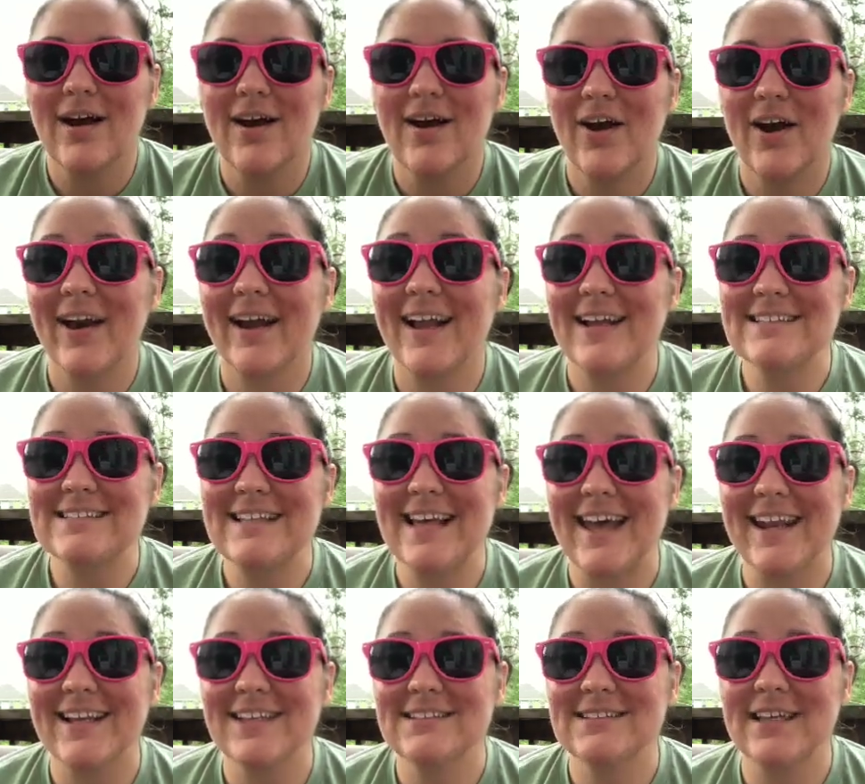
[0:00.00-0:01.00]
All right, guys,
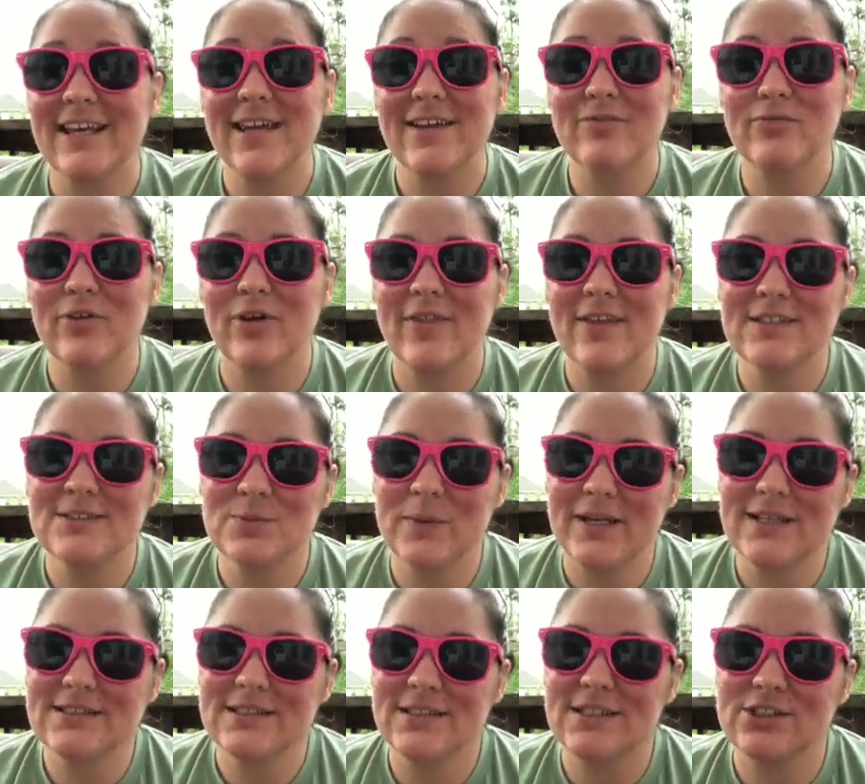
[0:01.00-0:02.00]
that is it for this
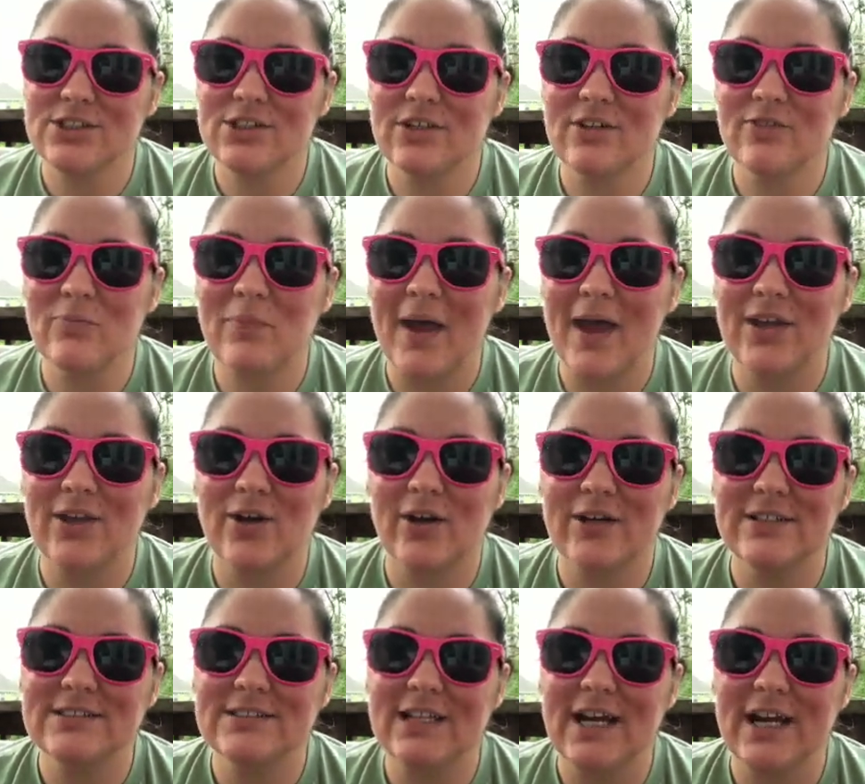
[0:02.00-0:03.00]
week's edition of
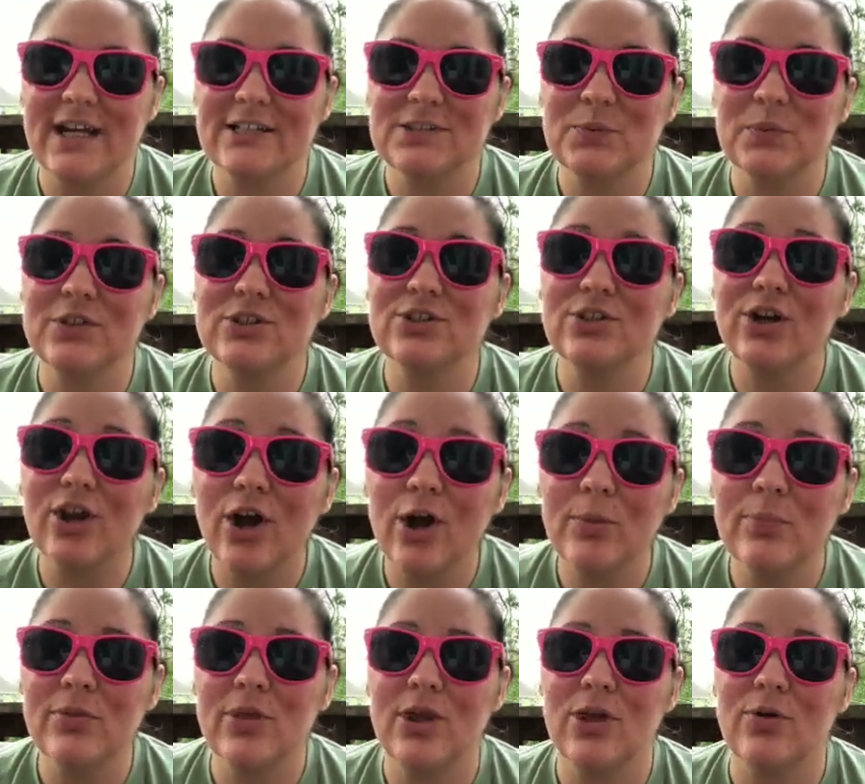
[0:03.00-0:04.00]
Backyard Science. We sure
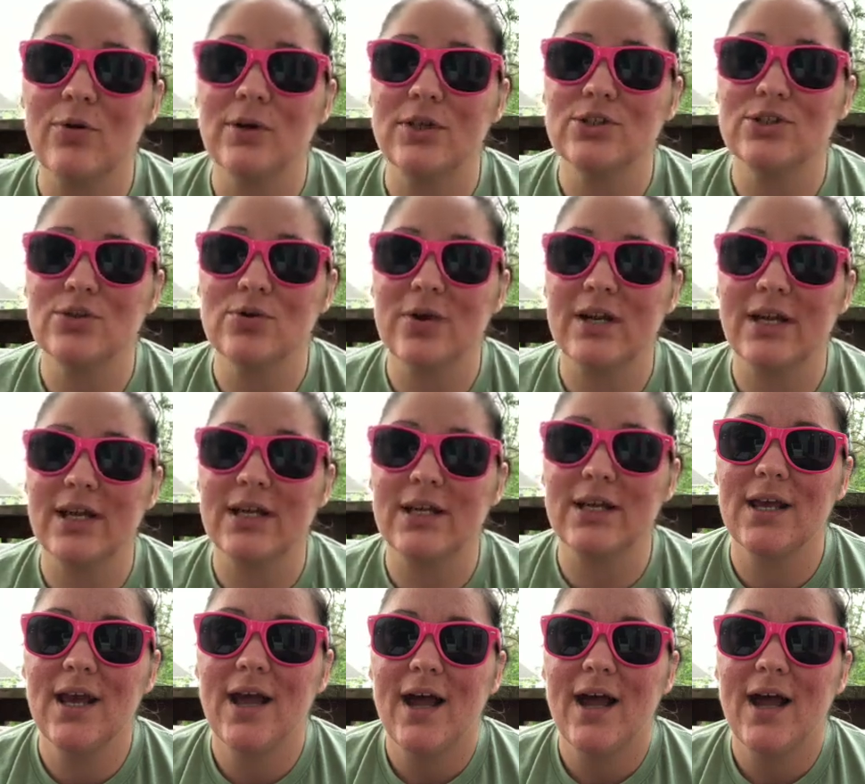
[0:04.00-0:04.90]
hope that you enjoyed it.